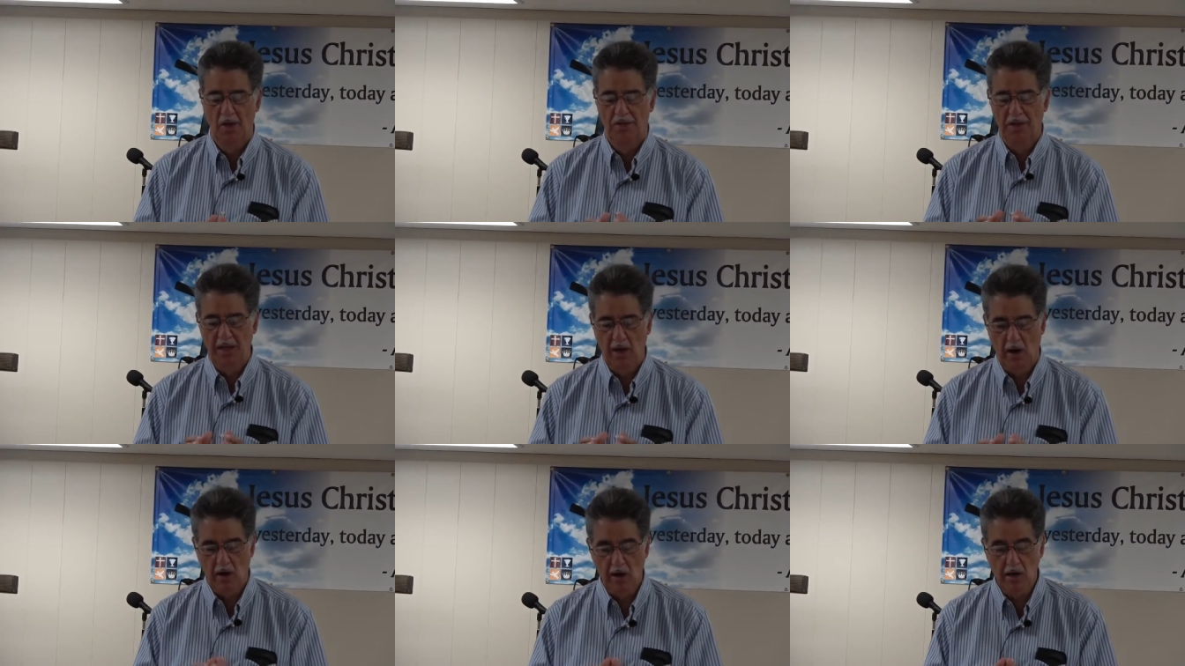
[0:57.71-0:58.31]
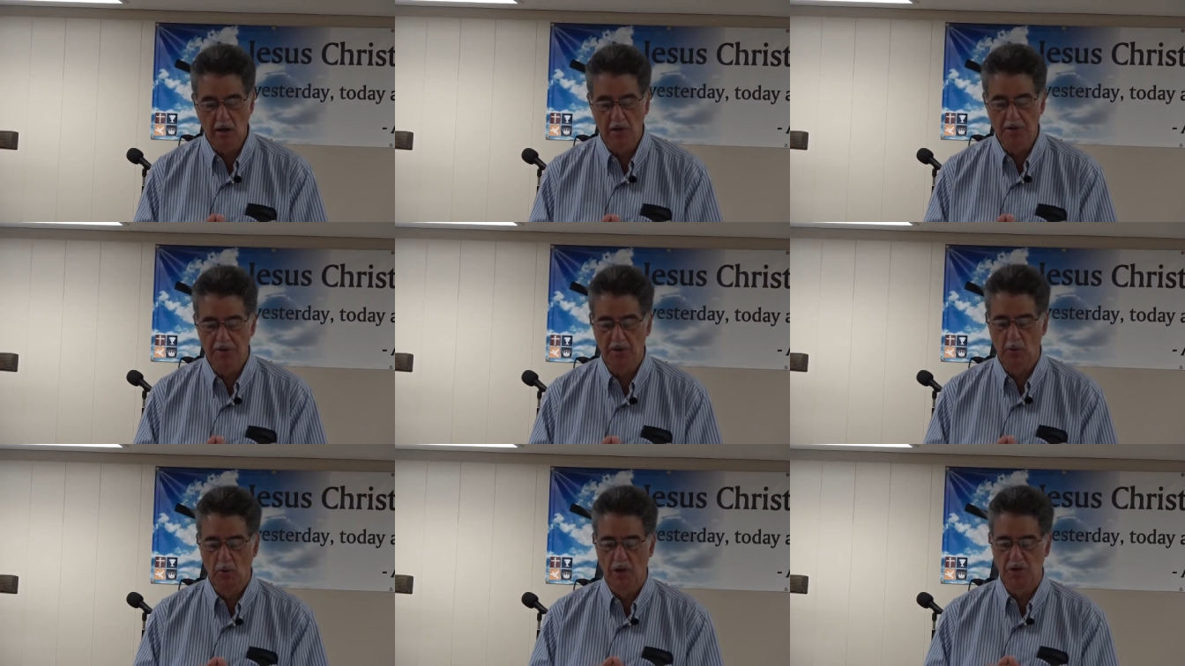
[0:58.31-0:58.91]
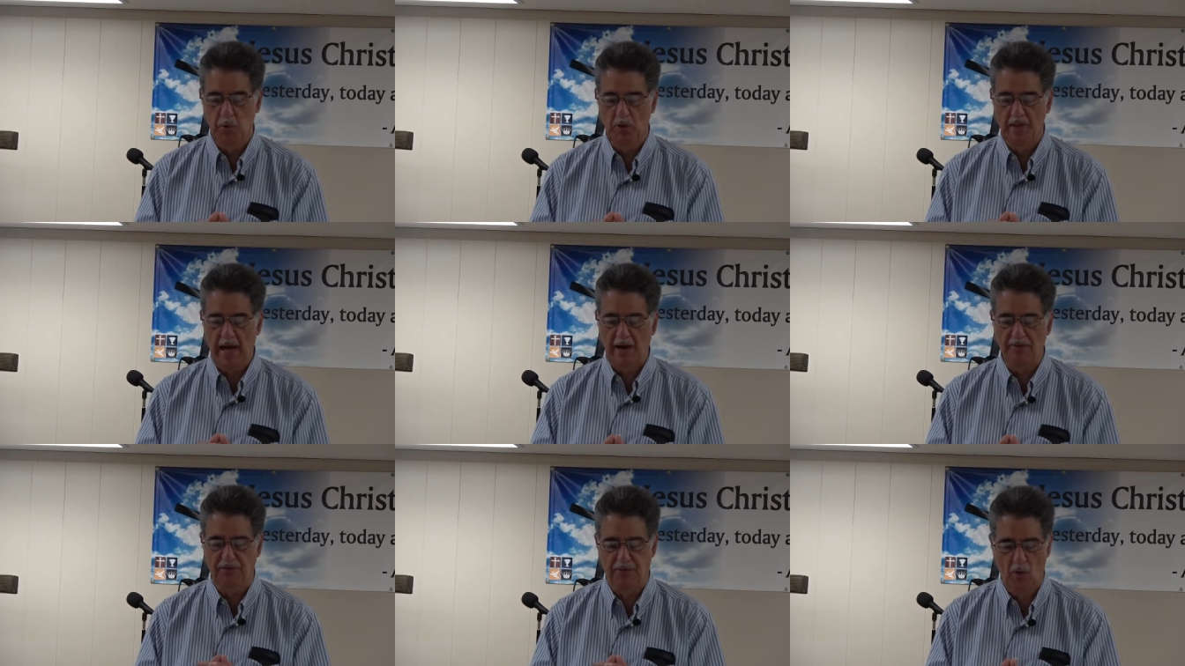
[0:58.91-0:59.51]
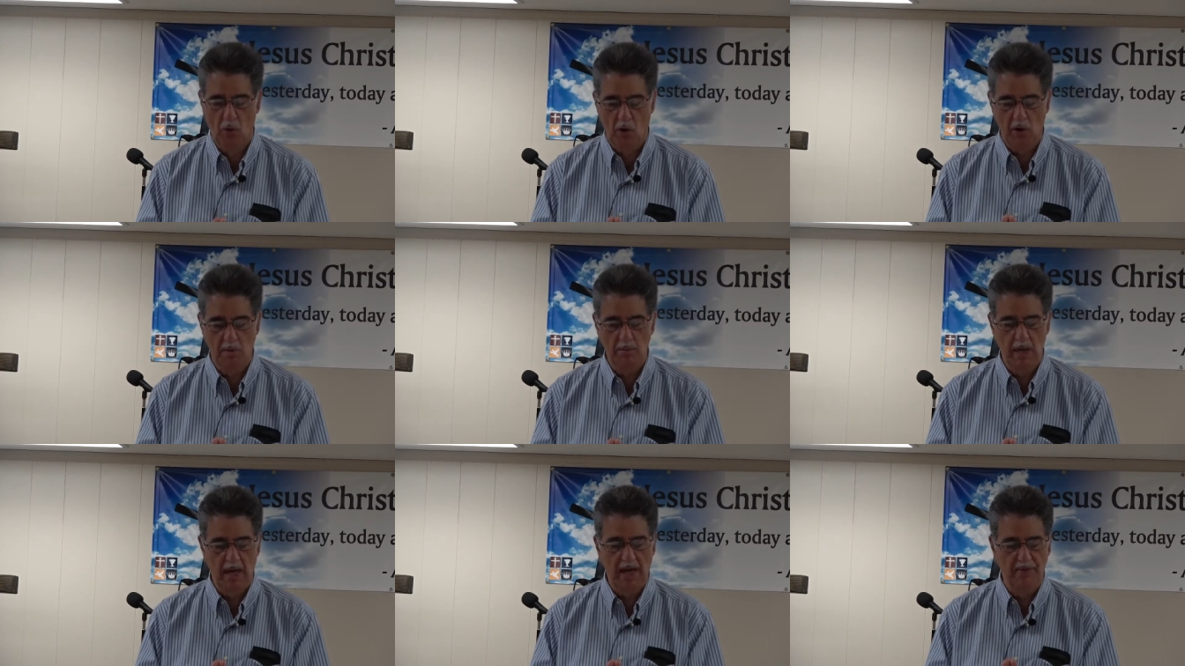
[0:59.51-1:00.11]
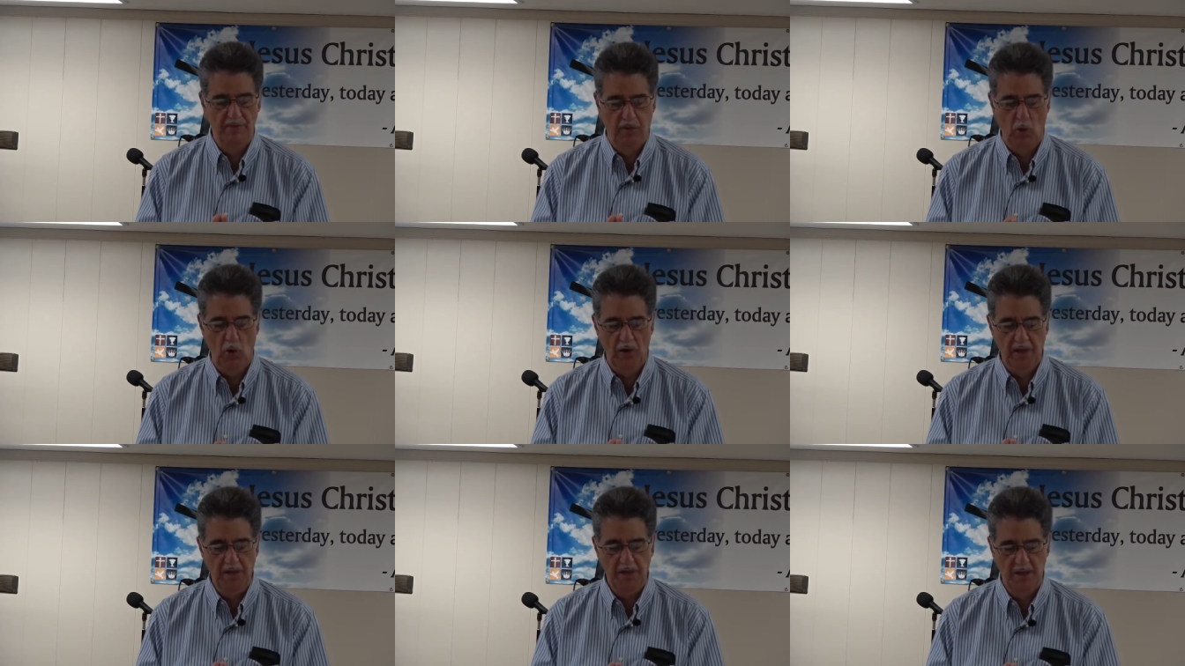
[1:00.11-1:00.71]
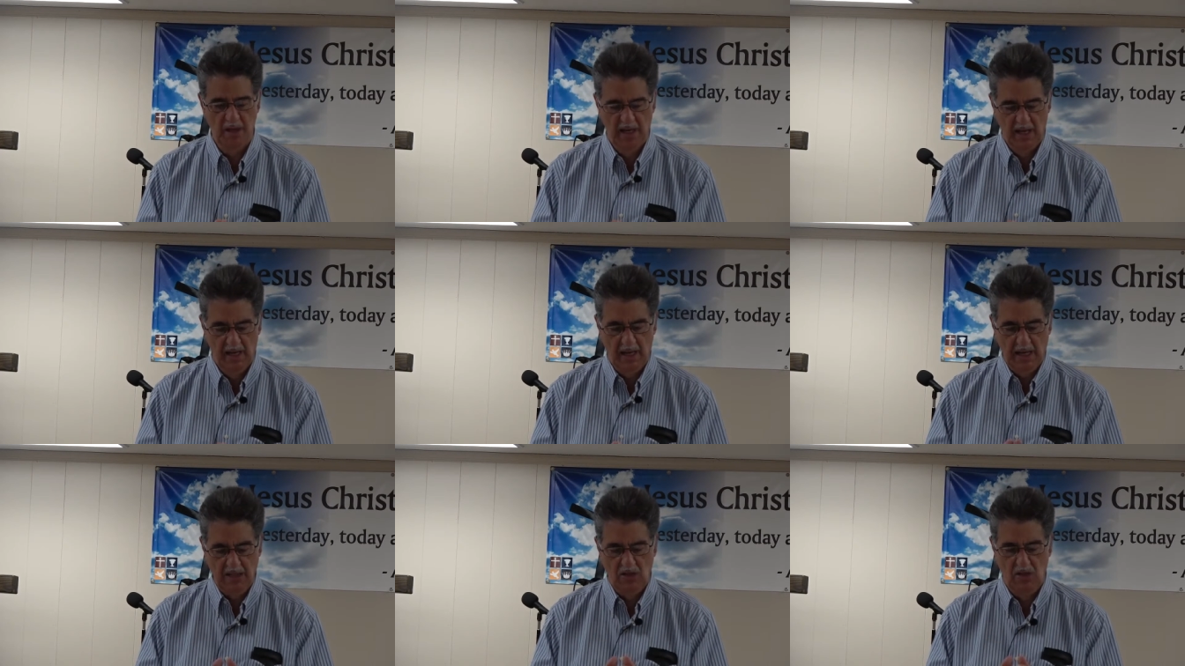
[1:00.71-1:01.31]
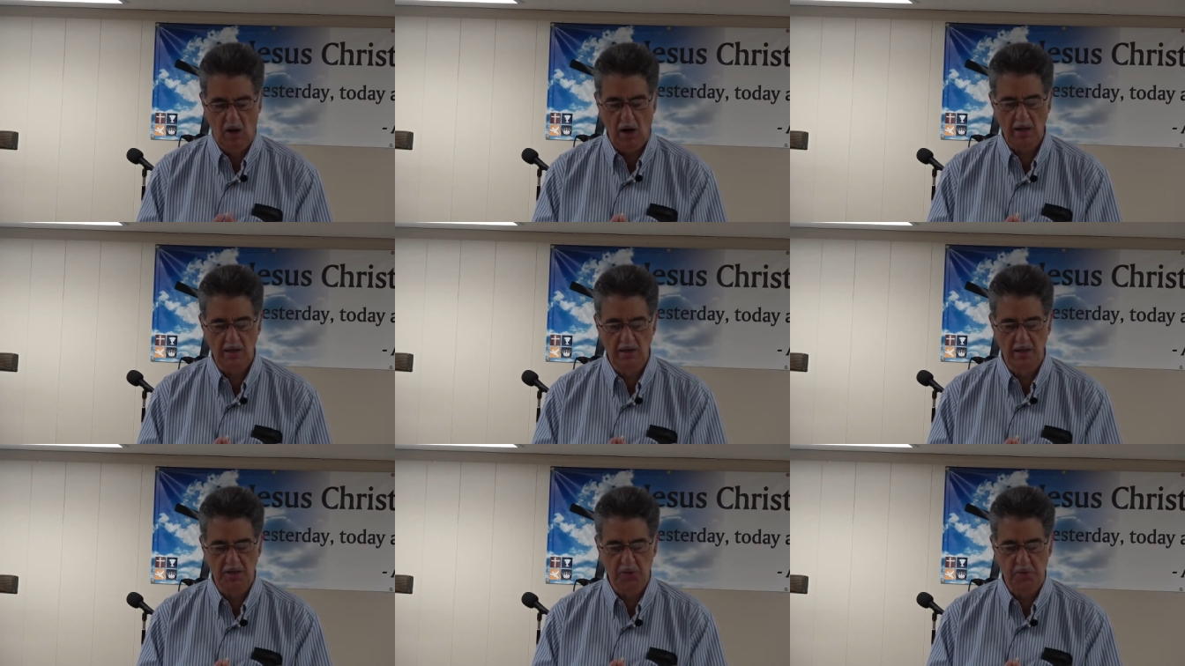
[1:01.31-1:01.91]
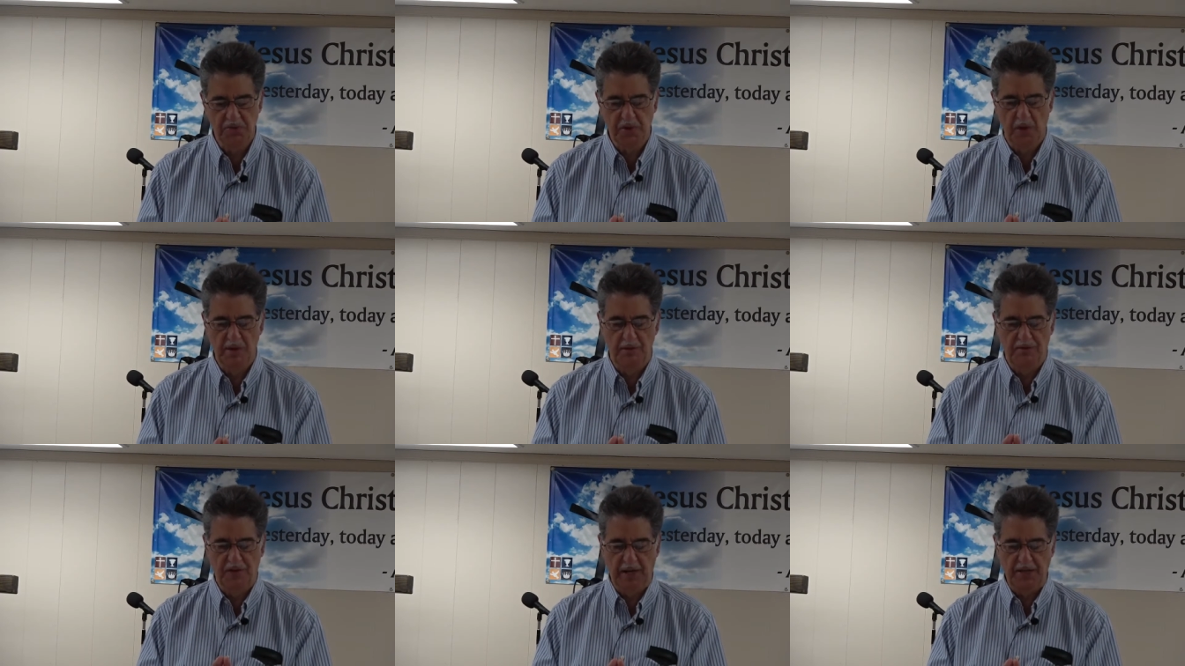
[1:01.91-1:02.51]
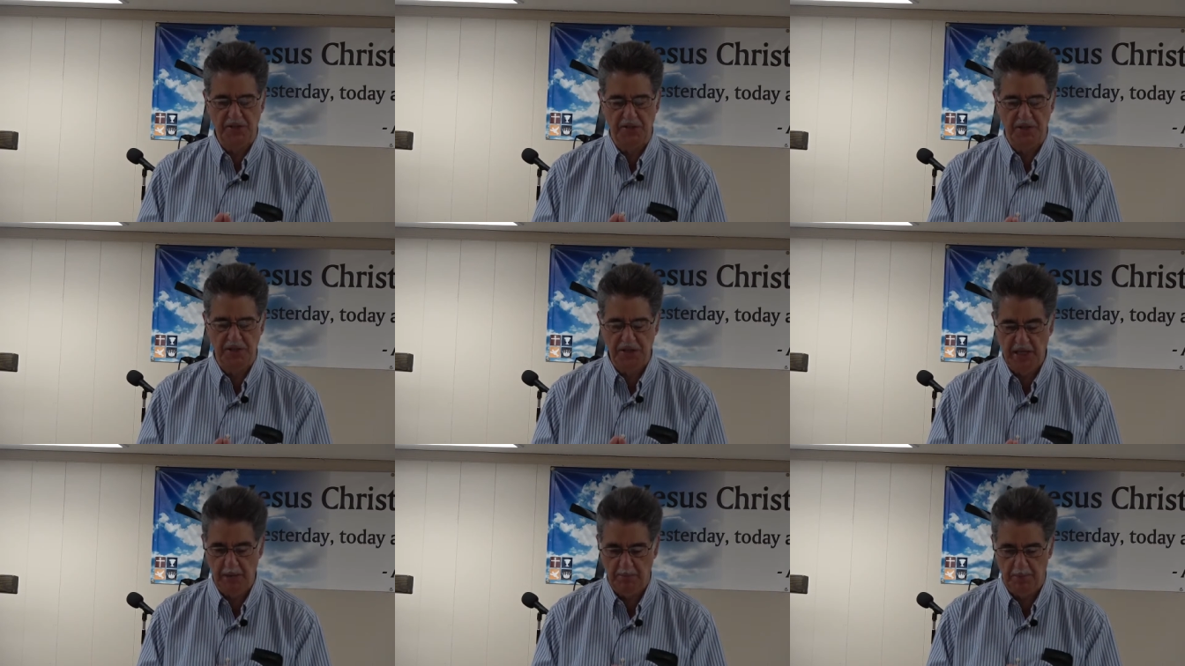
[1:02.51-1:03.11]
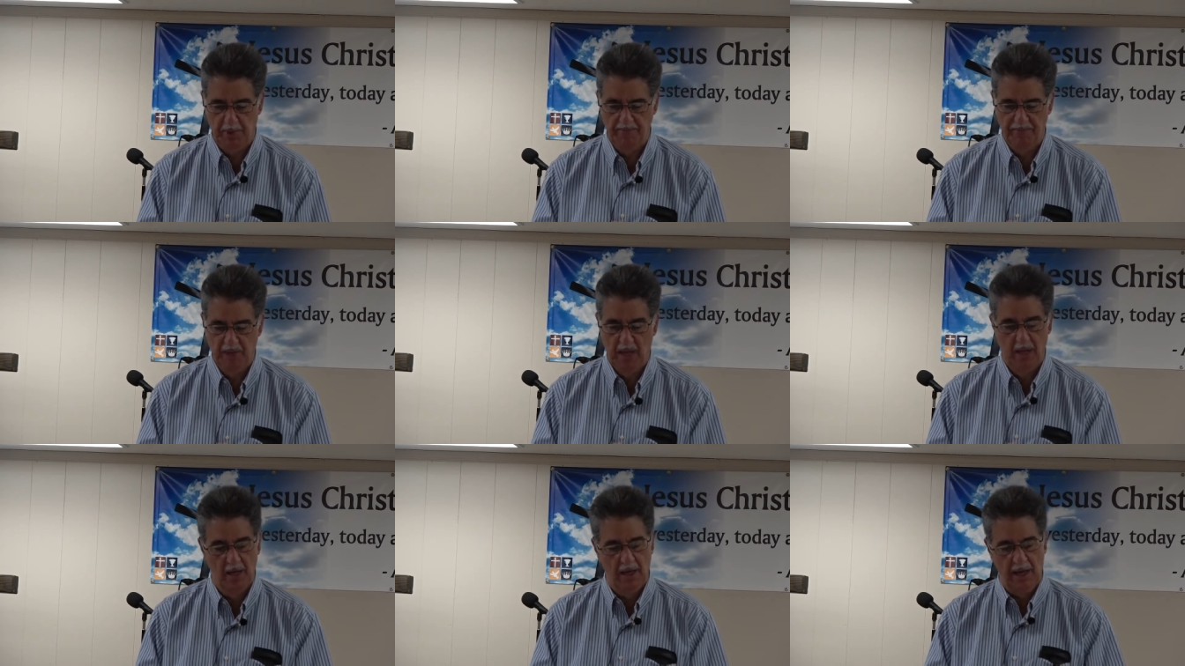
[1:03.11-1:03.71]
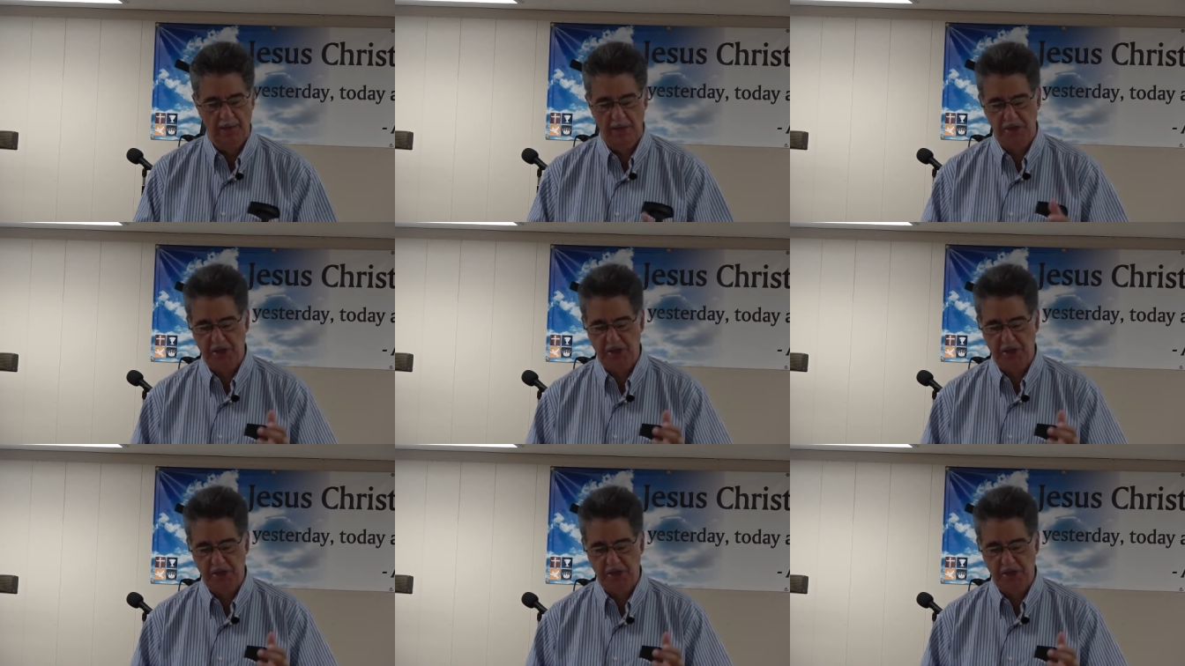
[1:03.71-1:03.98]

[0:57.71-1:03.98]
The earth was without form and void, and darkness was on the face of the deep. And the